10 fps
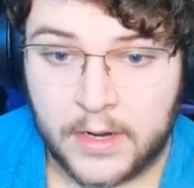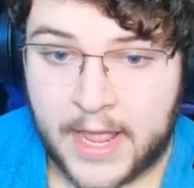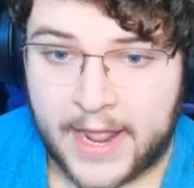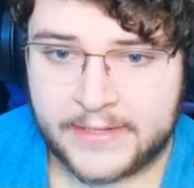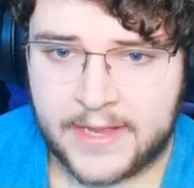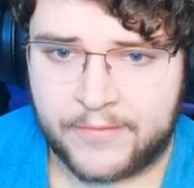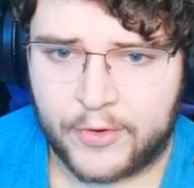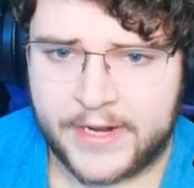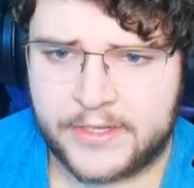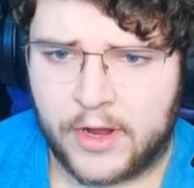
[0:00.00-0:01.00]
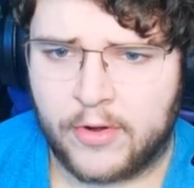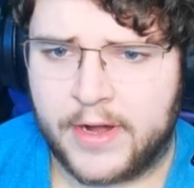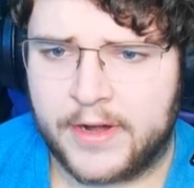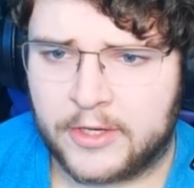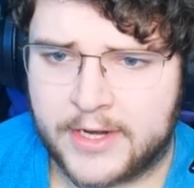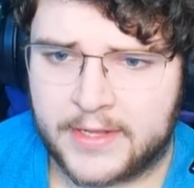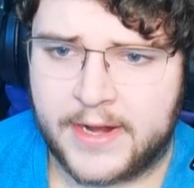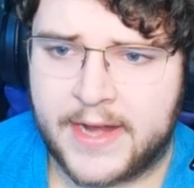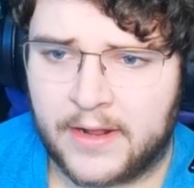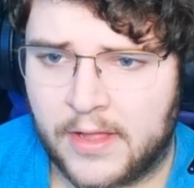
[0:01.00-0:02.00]
Enzyme 42. According to the translated
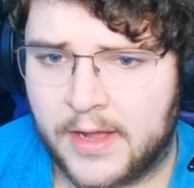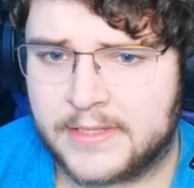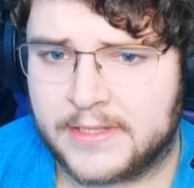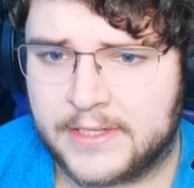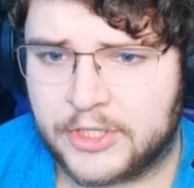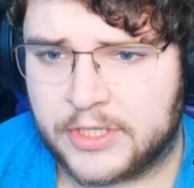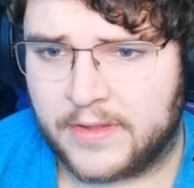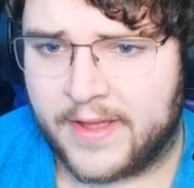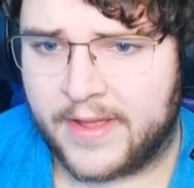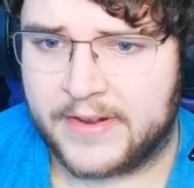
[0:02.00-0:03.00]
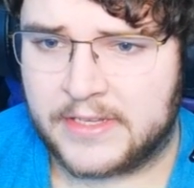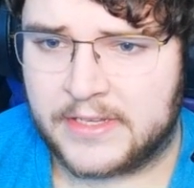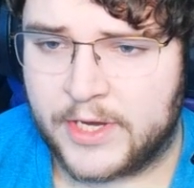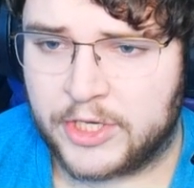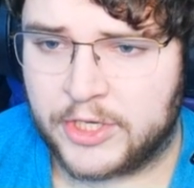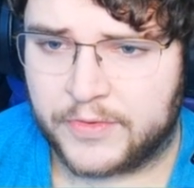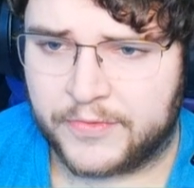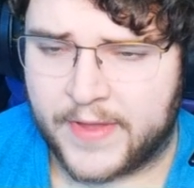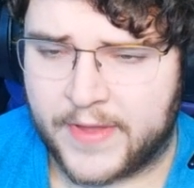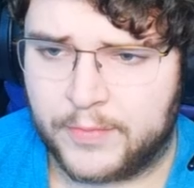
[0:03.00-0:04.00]
data logs, an additional Leviathan species was
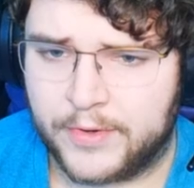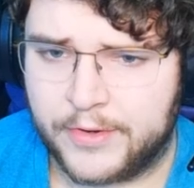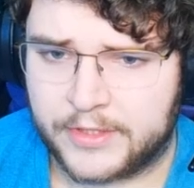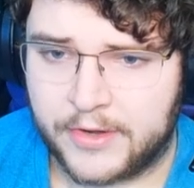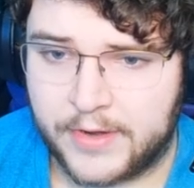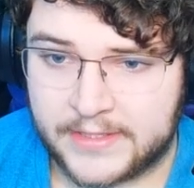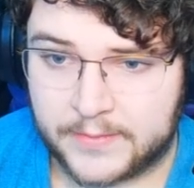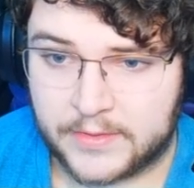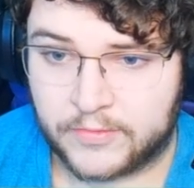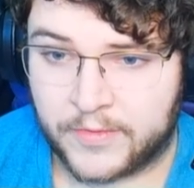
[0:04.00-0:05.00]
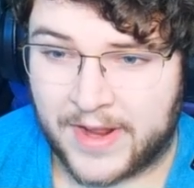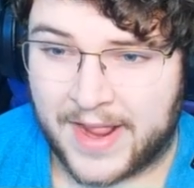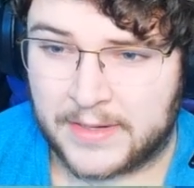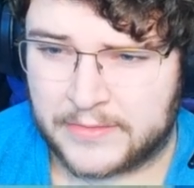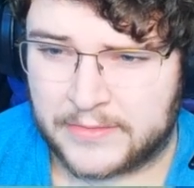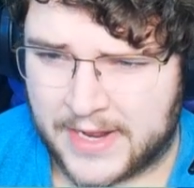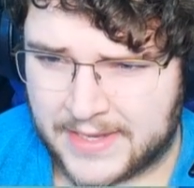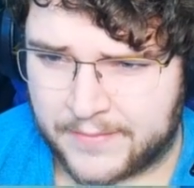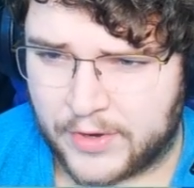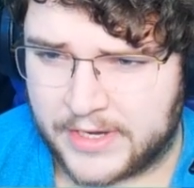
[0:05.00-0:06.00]
found producing a unique substance for
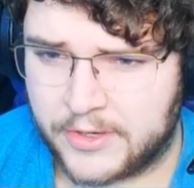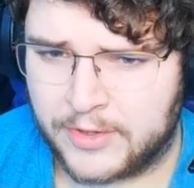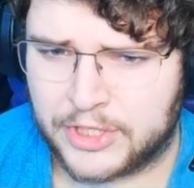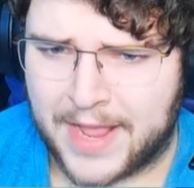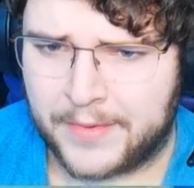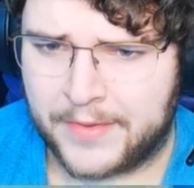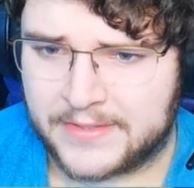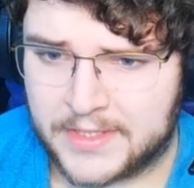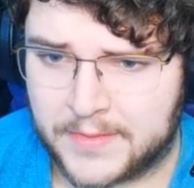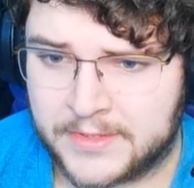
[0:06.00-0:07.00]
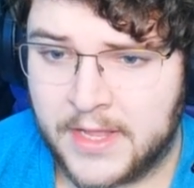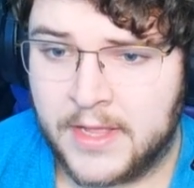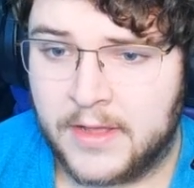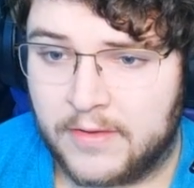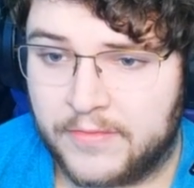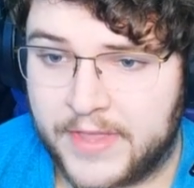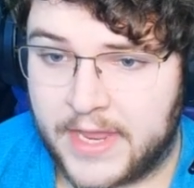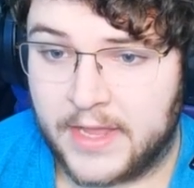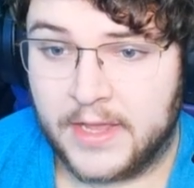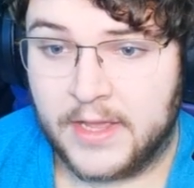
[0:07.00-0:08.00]
enzyme 42, which inhabited the systems of
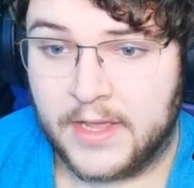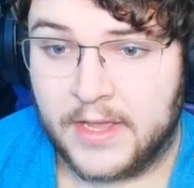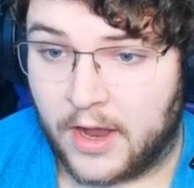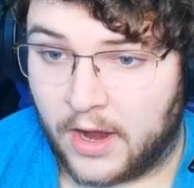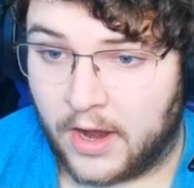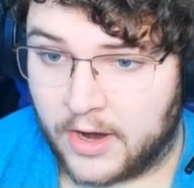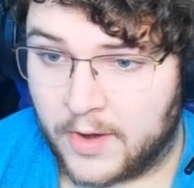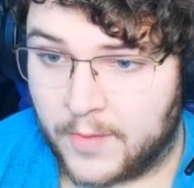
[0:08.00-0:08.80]
the HAR,